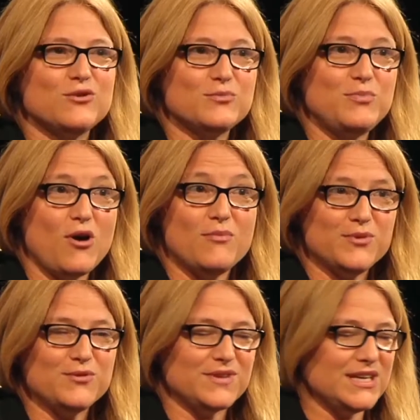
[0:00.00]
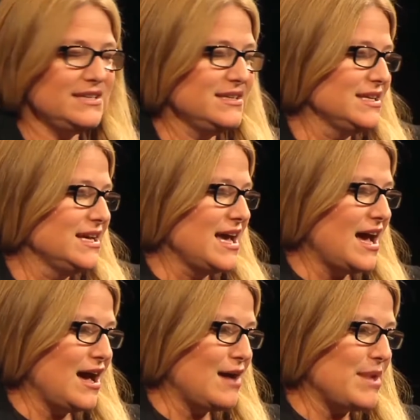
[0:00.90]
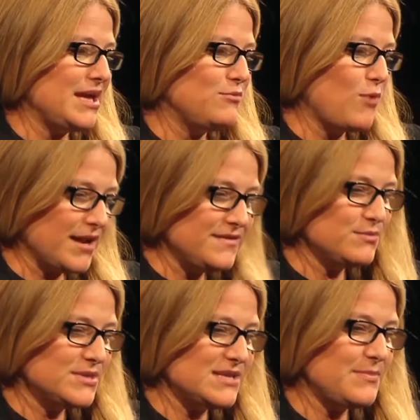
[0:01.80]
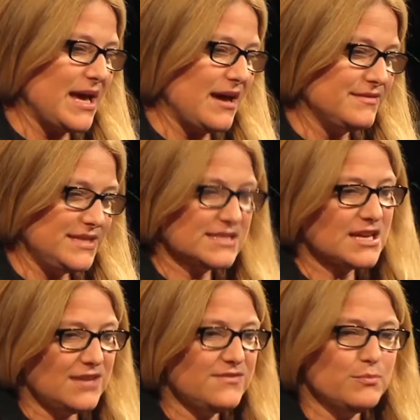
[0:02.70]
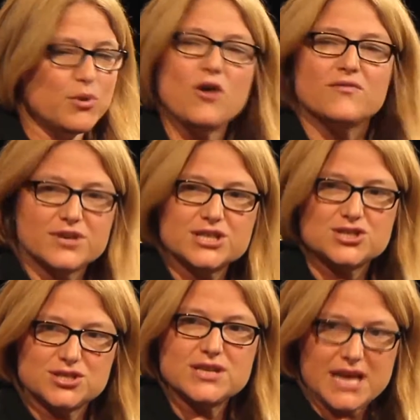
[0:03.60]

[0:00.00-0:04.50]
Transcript: called Pop Movie. And one of them was about this kind of impoverished